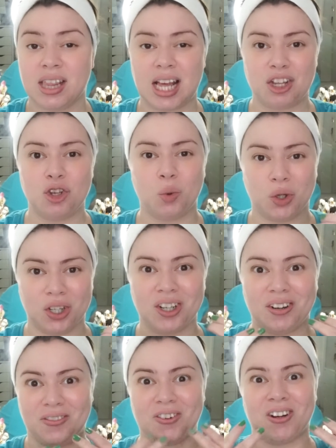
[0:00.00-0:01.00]
that you would
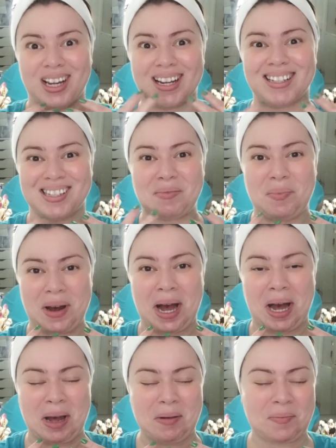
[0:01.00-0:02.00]
look for, like, to
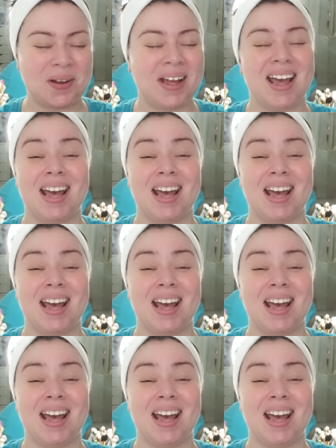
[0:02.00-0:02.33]
pop.